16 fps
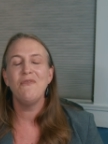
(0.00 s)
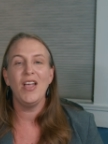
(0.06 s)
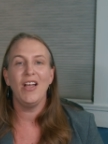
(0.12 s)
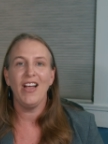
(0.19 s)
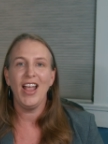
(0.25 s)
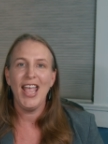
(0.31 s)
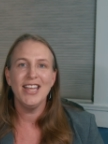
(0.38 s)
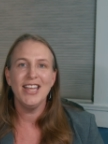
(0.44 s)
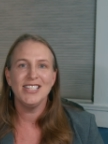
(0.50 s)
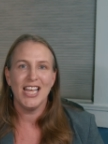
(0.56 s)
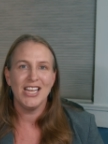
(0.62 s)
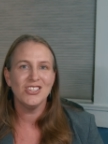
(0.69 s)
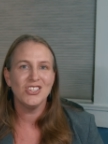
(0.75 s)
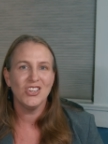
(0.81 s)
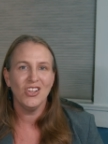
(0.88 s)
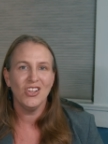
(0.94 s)
very
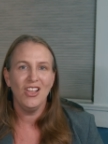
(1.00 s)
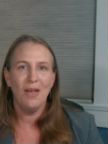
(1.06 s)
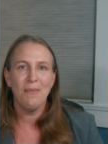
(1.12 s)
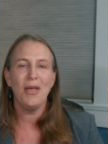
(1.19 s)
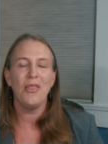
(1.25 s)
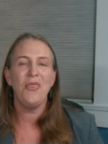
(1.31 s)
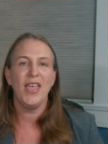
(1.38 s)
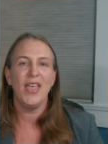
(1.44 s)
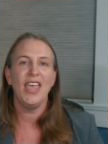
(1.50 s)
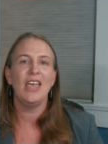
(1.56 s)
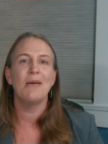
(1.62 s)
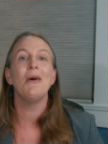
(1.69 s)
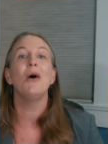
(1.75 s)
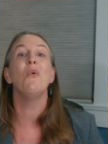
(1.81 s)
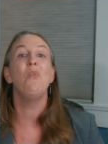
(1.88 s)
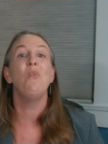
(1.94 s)
intentional about thinking
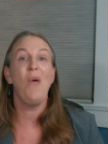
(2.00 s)
about